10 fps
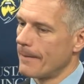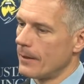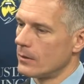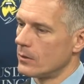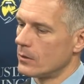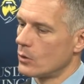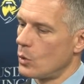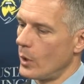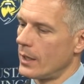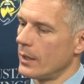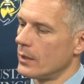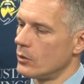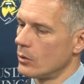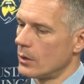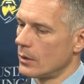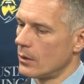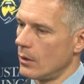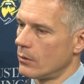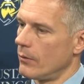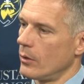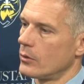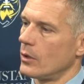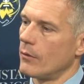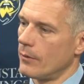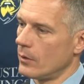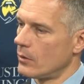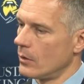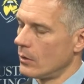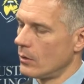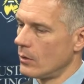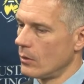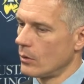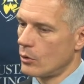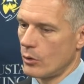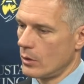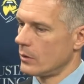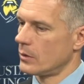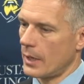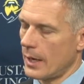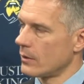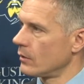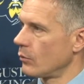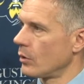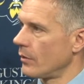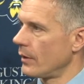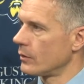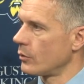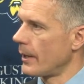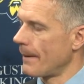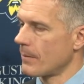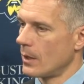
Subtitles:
It's as quickly as you can cultivate yourself into the current status of where things are at